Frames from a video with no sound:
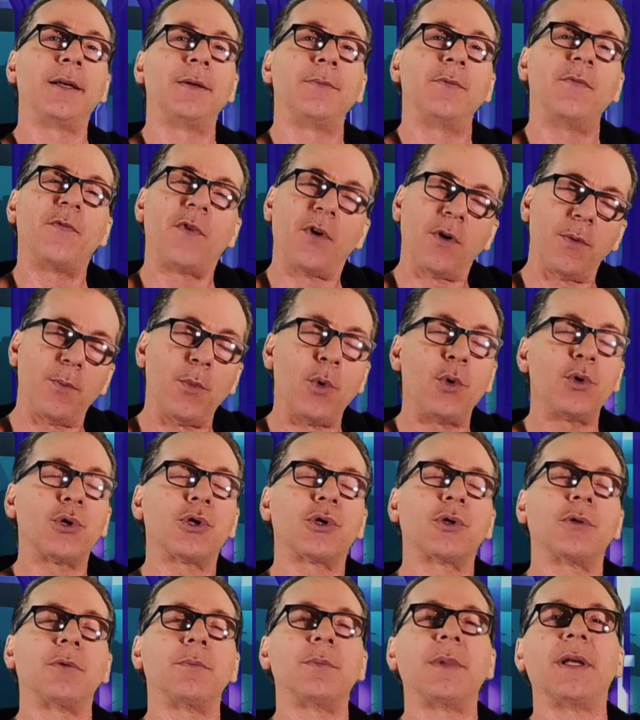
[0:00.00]
I'm a very
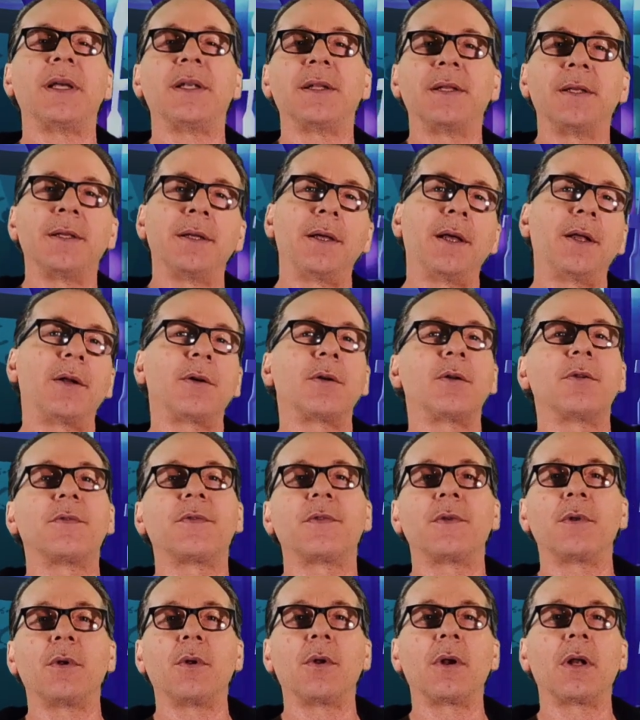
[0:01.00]
emotional man. I don't know if
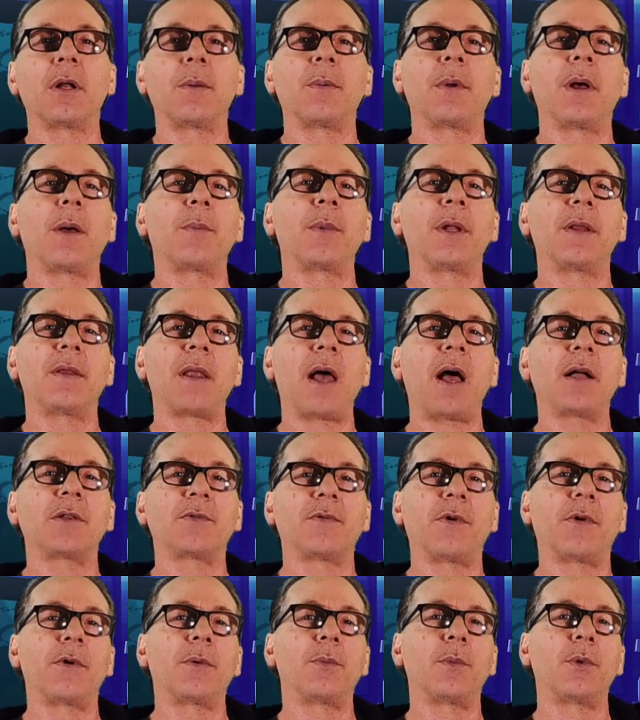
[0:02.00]
you know that about me. Doc's
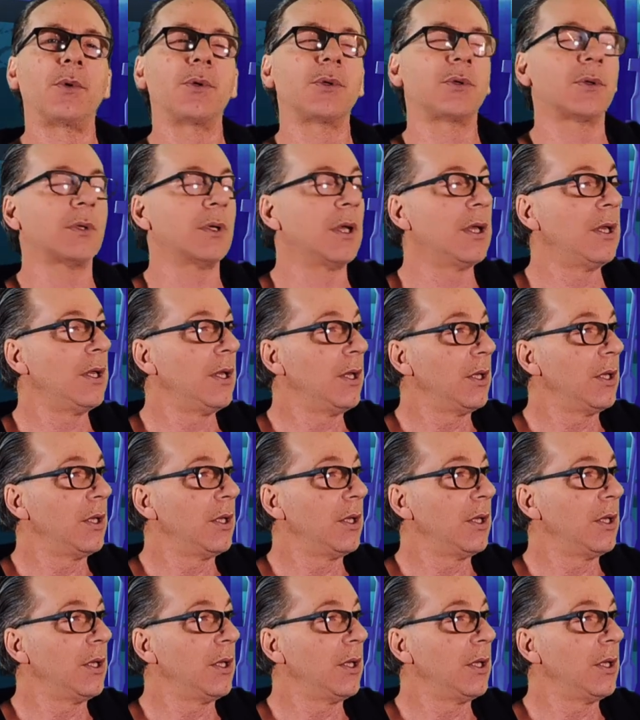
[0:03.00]
very emotional.